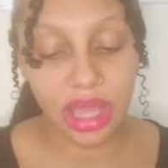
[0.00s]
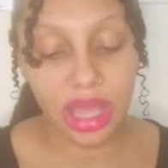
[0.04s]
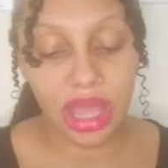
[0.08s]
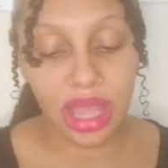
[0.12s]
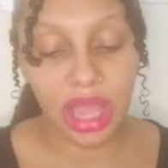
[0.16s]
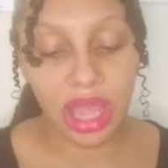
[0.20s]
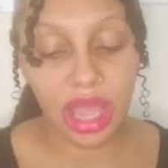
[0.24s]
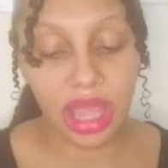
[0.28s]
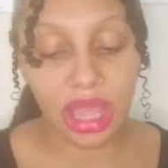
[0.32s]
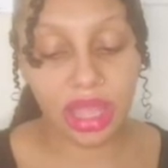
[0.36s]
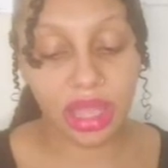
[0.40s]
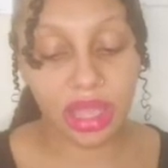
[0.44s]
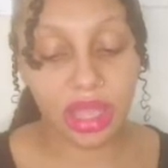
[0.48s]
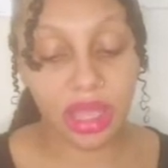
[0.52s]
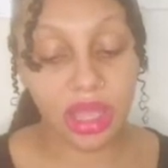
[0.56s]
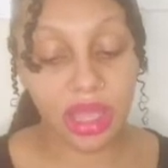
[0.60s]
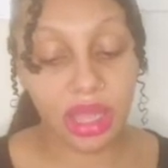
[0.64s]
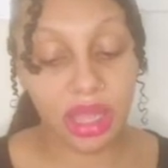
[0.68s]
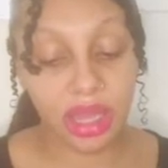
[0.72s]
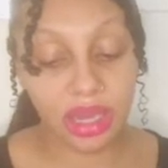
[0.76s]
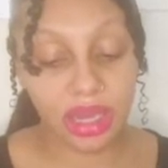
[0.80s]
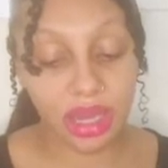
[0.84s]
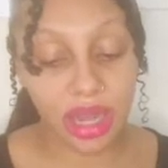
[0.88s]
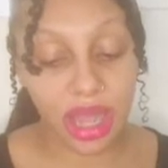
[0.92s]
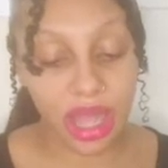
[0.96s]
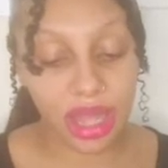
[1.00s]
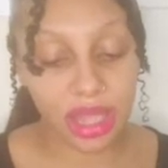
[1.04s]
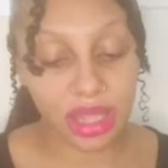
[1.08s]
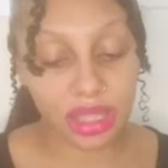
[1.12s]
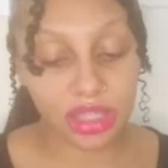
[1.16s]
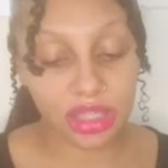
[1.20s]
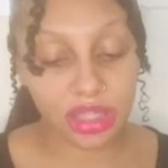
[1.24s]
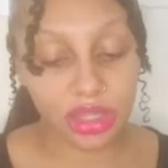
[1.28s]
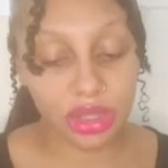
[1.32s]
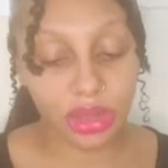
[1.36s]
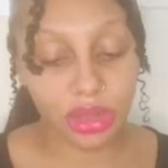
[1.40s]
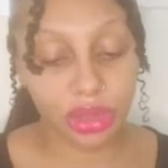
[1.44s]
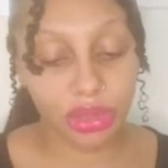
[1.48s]
and connect
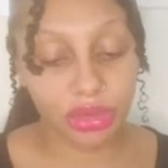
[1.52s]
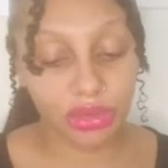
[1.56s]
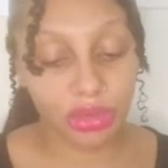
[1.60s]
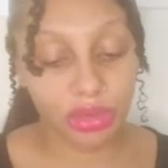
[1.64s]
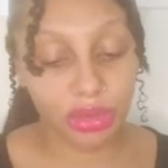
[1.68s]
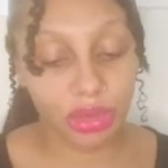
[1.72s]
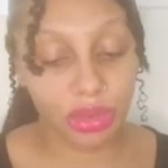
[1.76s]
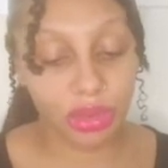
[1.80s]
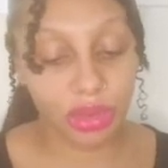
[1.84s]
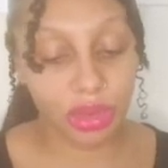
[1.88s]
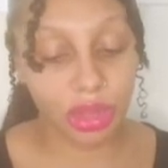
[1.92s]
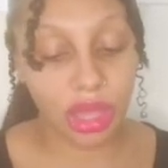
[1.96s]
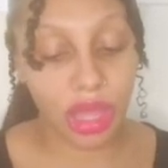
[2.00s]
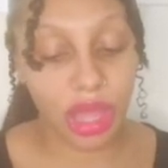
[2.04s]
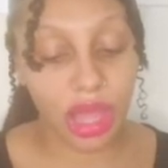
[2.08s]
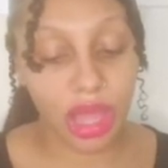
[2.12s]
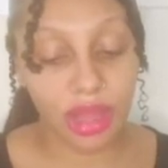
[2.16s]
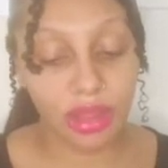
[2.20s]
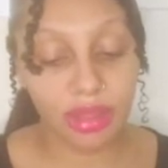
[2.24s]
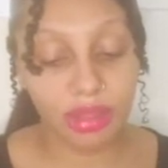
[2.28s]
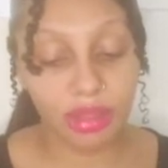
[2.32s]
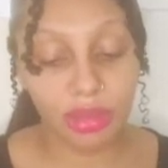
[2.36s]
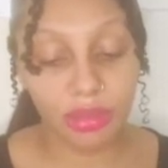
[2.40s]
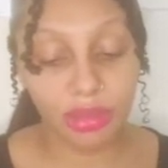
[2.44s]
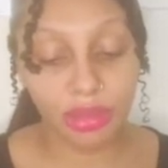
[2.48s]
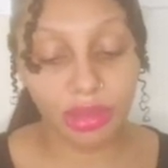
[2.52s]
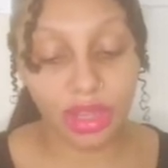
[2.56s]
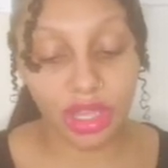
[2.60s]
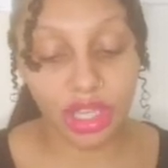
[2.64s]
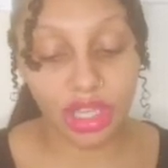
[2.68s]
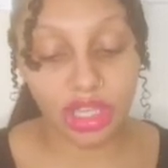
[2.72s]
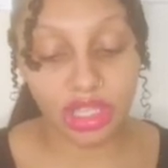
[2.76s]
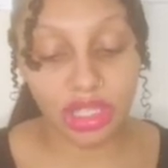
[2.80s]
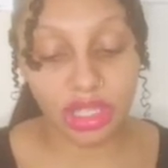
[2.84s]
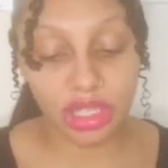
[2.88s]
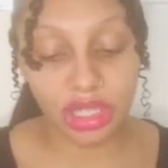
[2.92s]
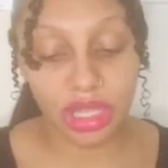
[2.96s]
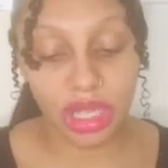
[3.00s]
through
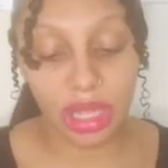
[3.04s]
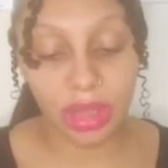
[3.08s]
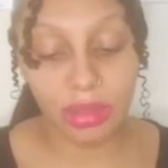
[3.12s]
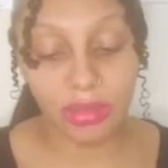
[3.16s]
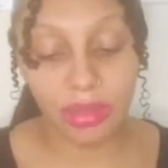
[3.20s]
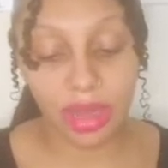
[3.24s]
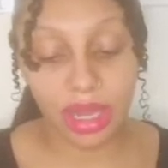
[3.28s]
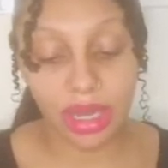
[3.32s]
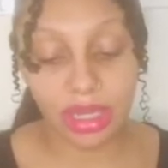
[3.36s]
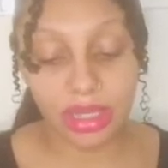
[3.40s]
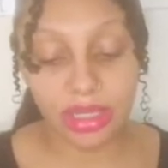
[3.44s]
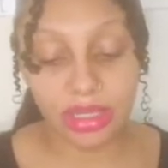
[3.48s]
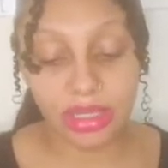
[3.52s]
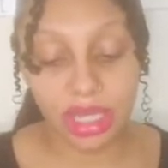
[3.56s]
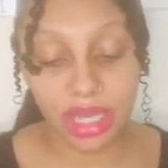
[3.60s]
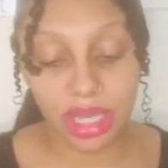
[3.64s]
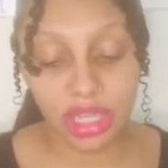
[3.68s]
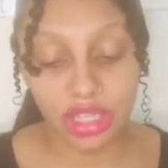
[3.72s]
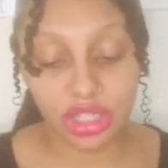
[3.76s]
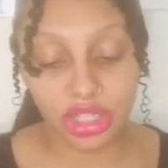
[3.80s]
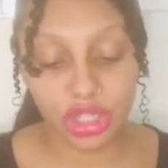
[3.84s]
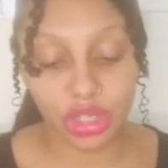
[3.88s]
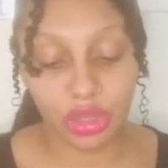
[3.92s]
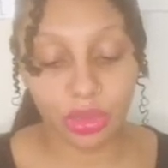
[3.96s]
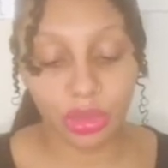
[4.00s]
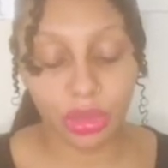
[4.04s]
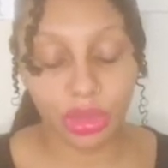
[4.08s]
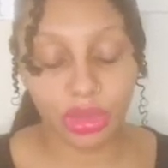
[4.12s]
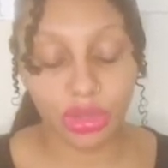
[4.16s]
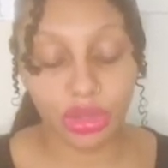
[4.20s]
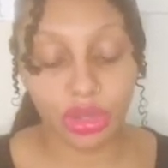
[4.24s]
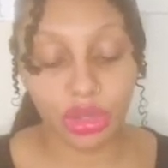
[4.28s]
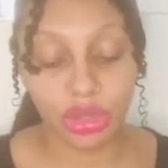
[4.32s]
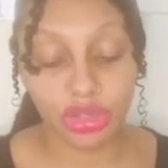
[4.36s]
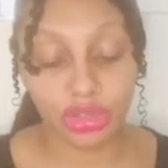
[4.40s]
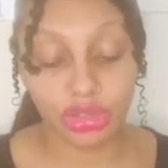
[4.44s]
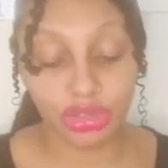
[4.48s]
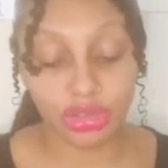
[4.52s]
contemplation and meditation with your
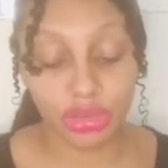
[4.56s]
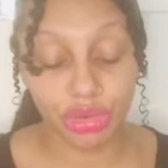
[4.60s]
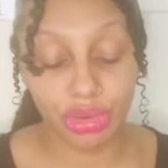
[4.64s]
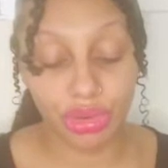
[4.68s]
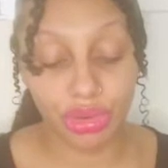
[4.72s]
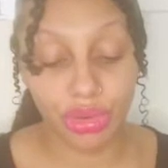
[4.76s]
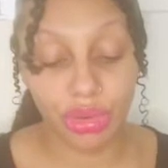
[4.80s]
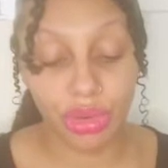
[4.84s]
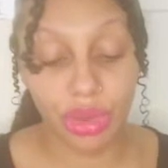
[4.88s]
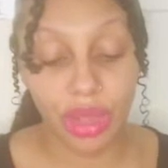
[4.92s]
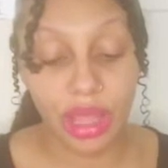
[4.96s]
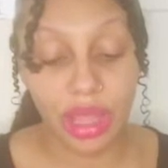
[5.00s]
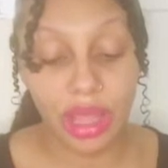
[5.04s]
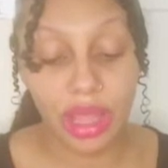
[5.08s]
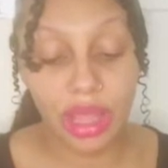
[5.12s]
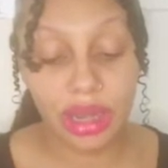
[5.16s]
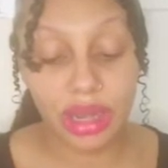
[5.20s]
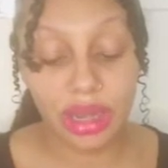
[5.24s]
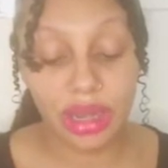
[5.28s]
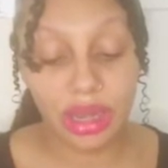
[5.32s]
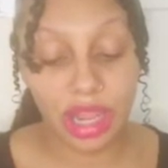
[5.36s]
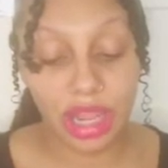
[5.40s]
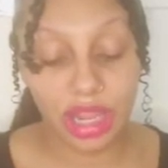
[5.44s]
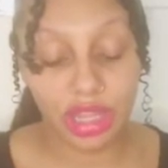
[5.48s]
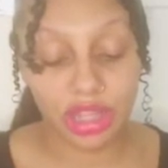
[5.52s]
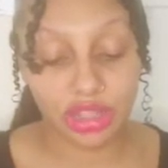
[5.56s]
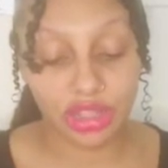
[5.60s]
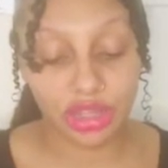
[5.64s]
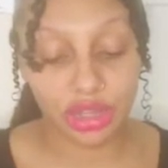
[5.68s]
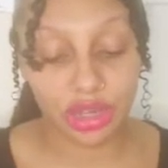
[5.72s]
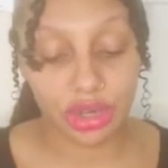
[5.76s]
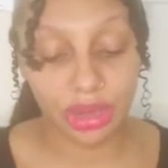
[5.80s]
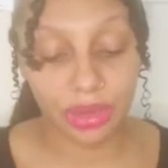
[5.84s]
true nature.